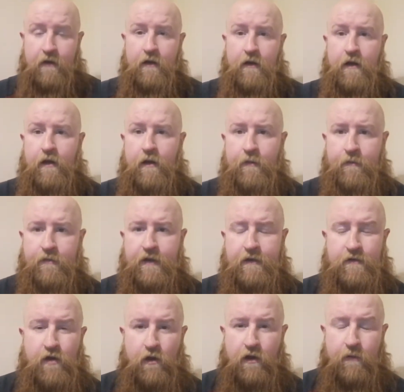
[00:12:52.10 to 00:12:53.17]
um, these
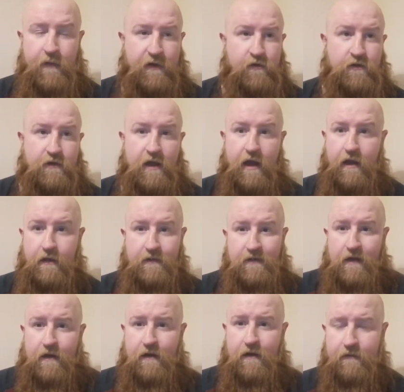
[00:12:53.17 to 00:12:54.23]
documentaries, guys,
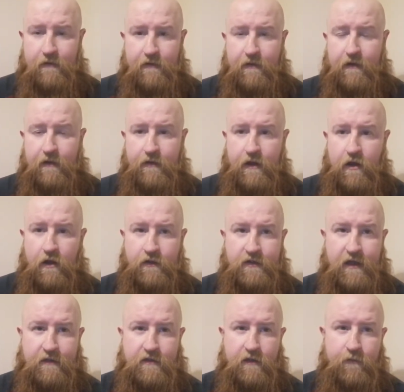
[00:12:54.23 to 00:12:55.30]
they, they
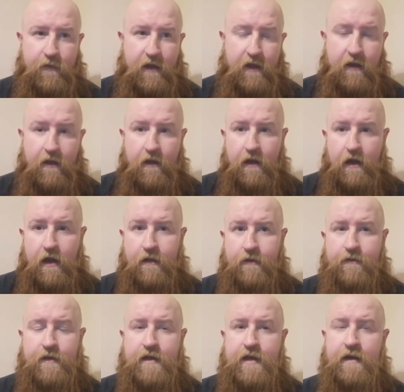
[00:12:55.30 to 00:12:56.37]
contacted me and
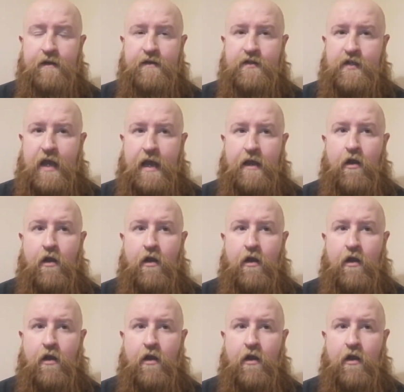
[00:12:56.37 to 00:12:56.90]
they didn't say,